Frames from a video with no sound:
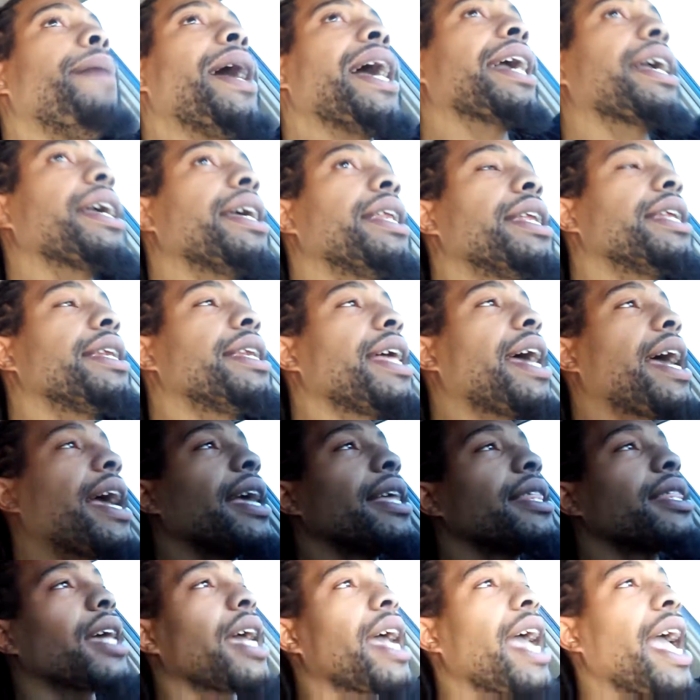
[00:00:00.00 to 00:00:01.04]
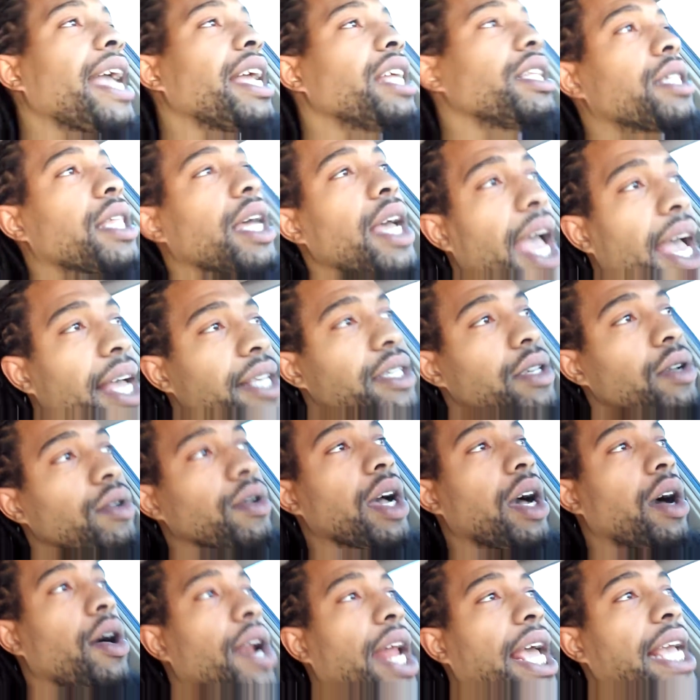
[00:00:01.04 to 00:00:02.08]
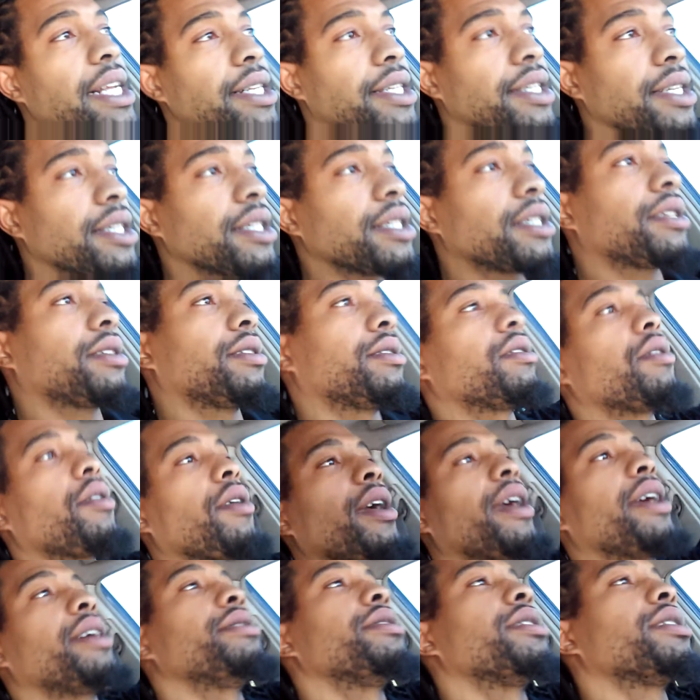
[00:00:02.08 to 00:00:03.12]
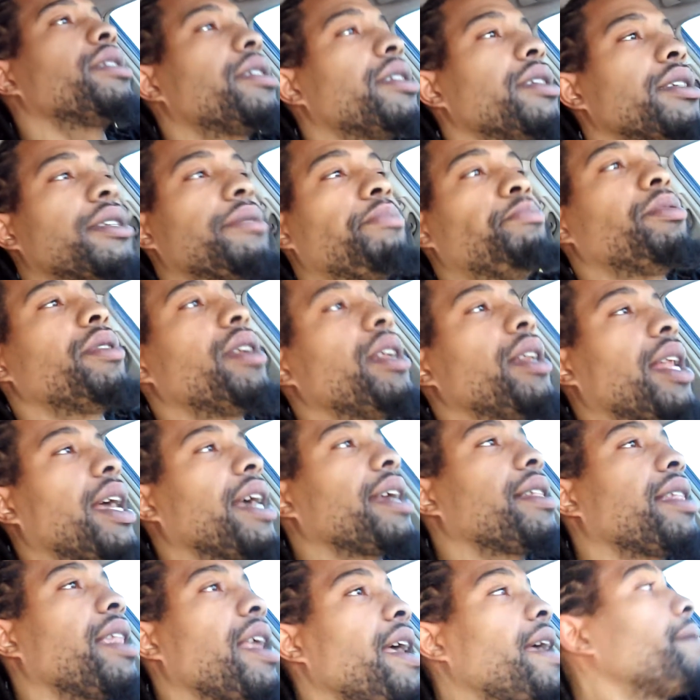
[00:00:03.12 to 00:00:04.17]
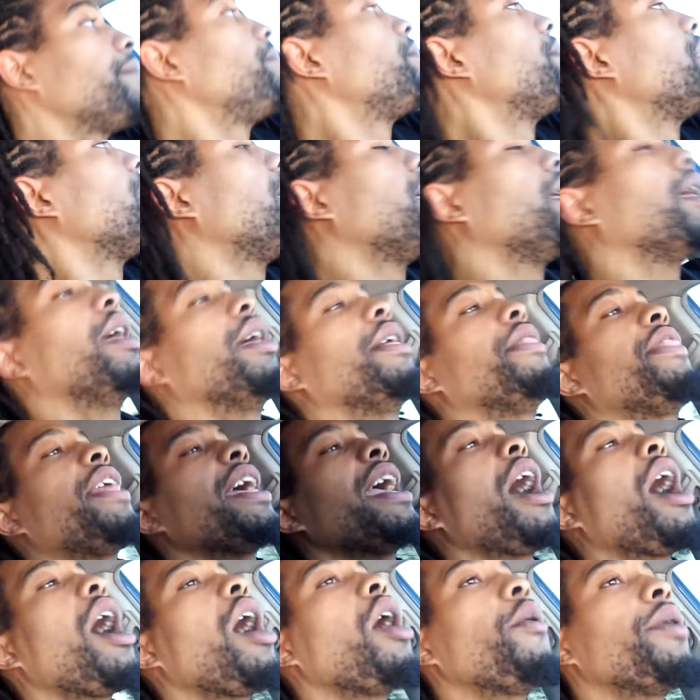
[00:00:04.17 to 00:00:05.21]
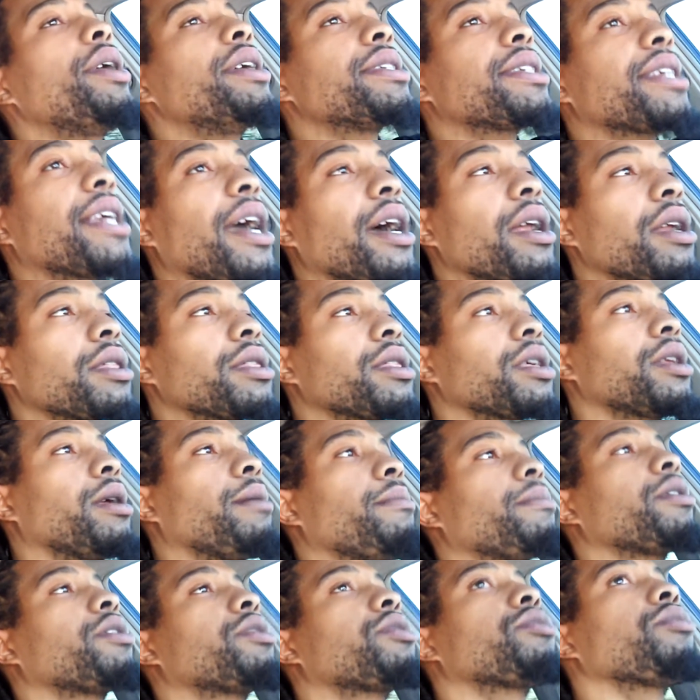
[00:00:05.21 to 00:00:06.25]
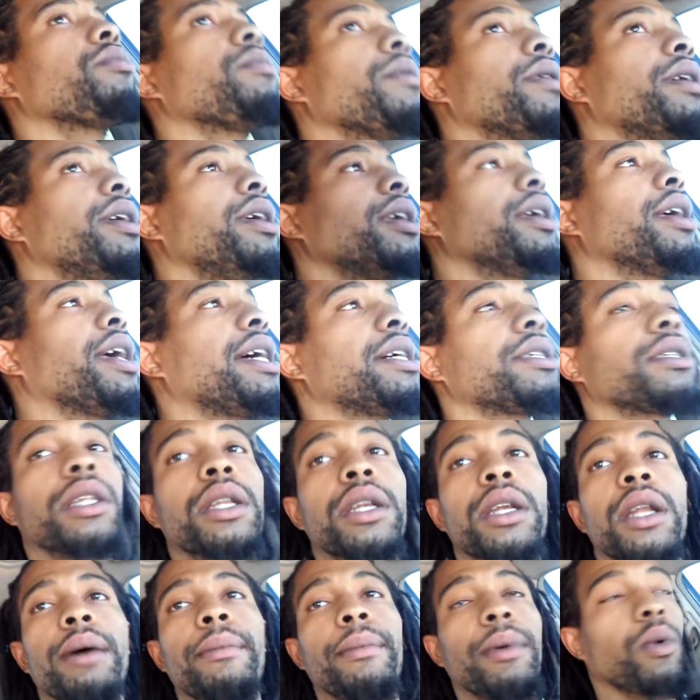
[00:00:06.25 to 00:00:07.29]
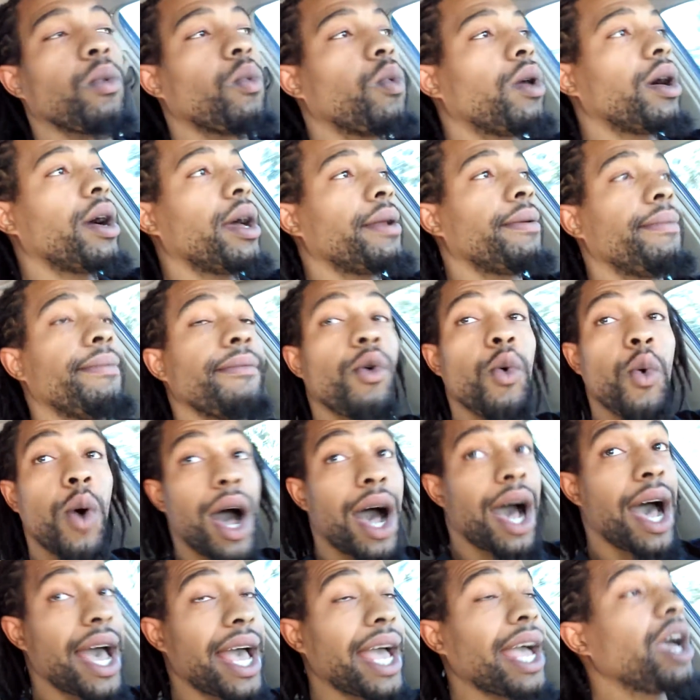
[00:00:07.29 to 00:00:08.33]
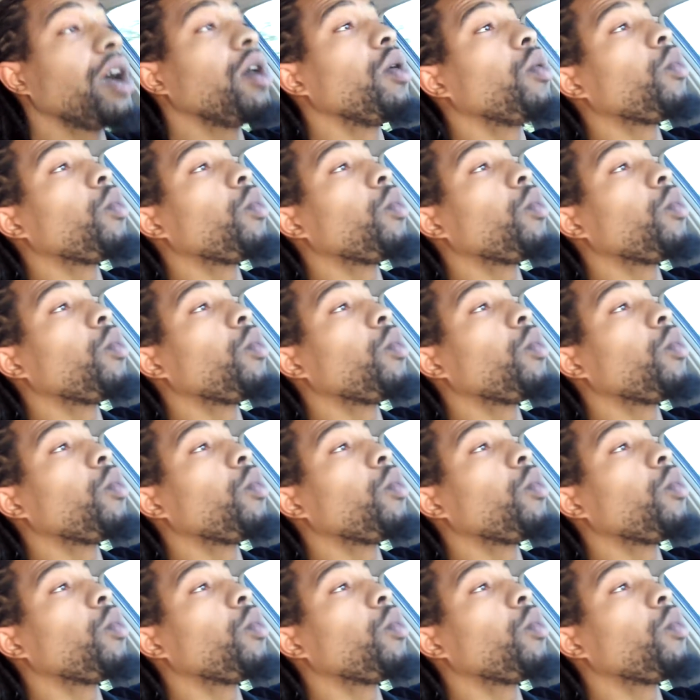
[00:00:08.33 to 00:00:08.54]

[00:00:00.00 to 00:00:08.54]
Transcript: back in the day, the ain't the so-called ancients, all right, let's just put it like that. They always counted the number three as the number one. Why?